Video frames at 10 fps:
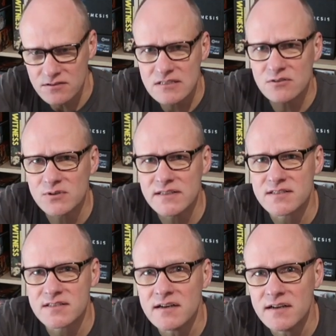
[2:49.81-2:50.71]
Let's look
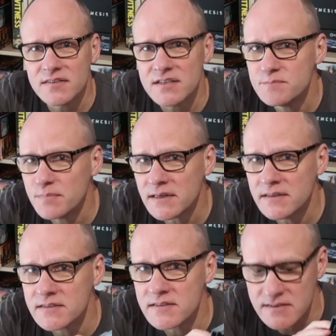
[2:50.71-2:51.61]
inside these
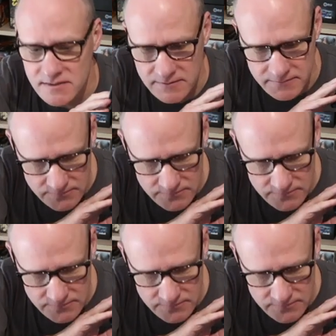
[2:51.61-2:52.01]
bunkers.